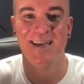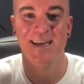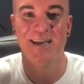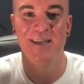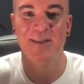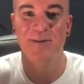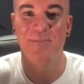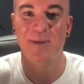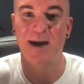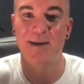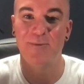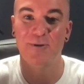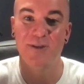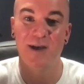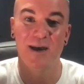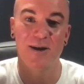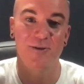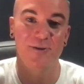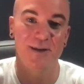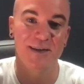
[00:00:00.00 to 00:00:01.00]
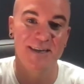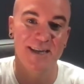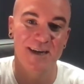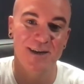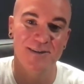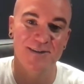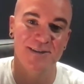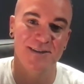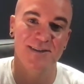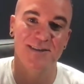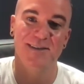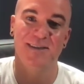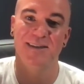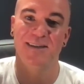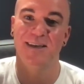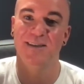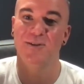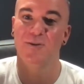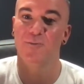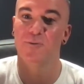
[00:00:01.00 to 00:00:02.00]
The Bible not only tells us
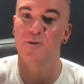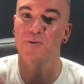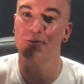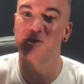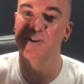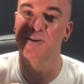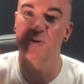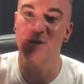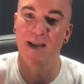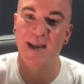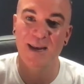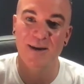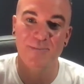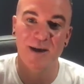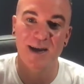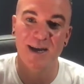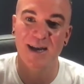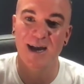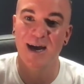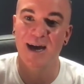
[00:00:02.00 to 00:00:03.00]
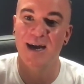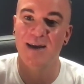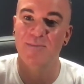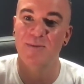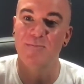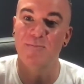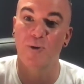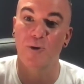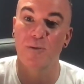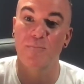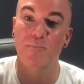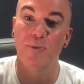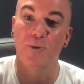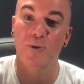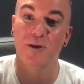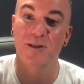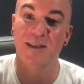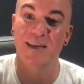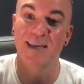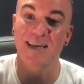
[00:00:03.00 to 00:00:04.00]
that the world was created by God, but more
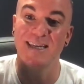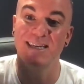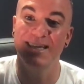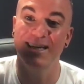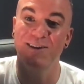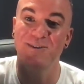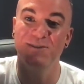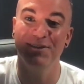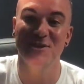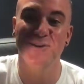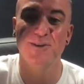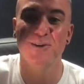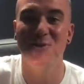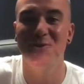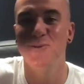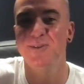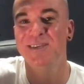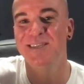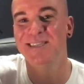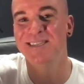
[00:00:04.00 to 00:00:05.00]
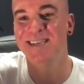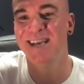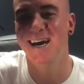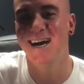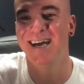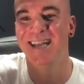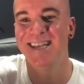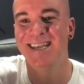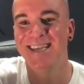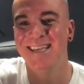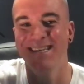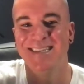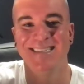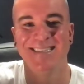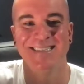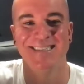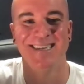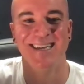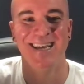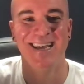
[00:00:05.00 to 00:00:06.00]
importantly, it tells us who this God
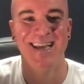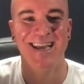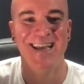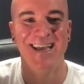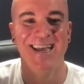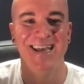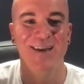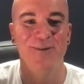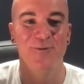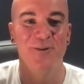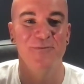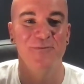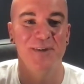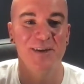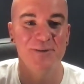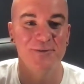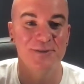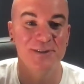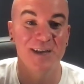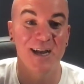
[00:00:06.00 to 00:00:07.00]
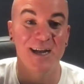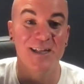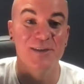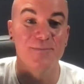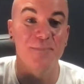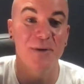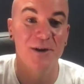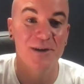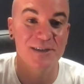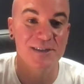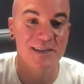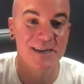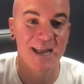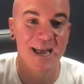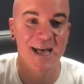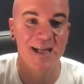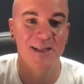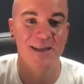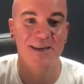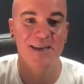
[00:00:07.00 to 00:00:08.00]
is. It reveals God's
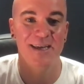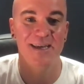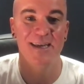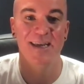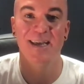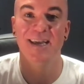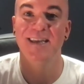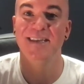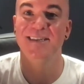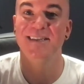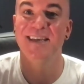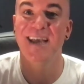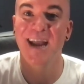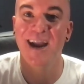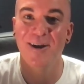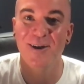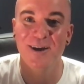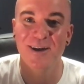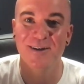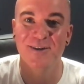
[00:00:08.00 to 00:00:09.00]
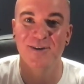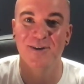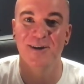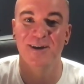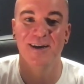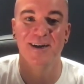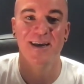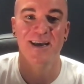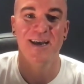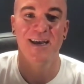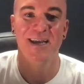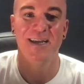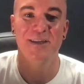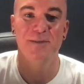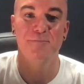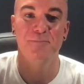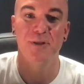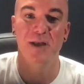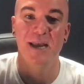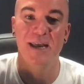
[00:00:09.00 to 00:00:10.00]
personality, His character, His
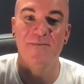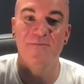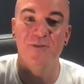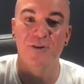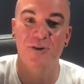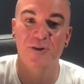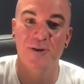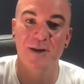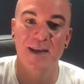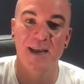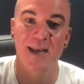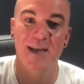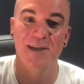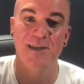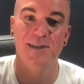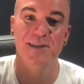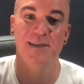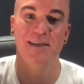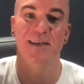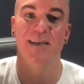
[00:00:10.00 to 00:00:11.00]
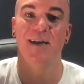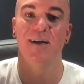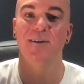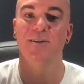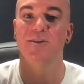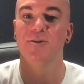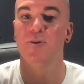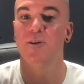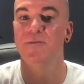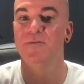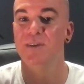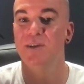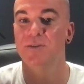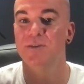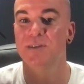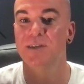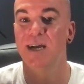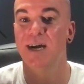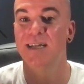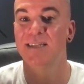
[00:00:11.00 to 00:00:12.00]
plan for creation. It also
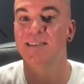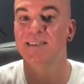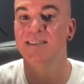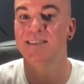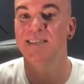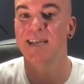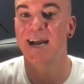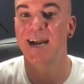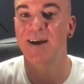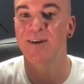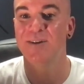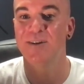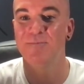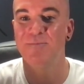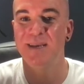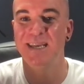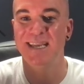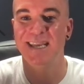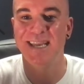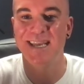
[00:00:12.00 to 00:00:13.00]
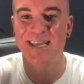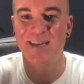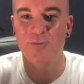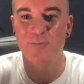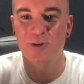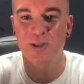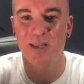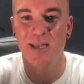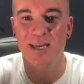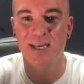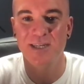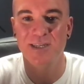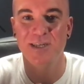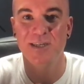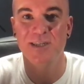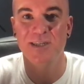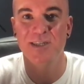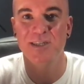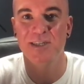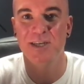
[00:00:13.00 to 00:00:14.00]
reveals God's desire to be in
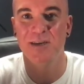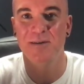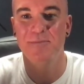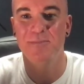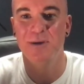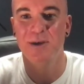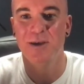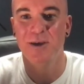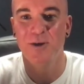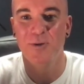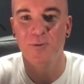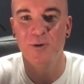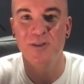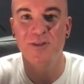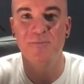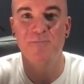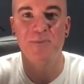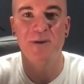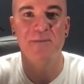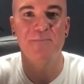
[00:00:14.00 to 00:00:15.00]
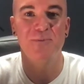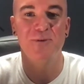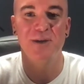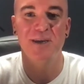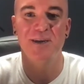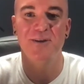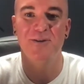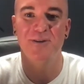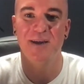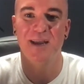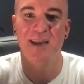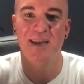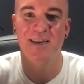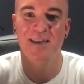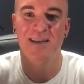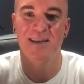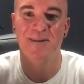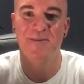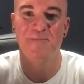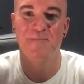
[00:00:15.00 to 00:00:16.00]
relationship with the people He created.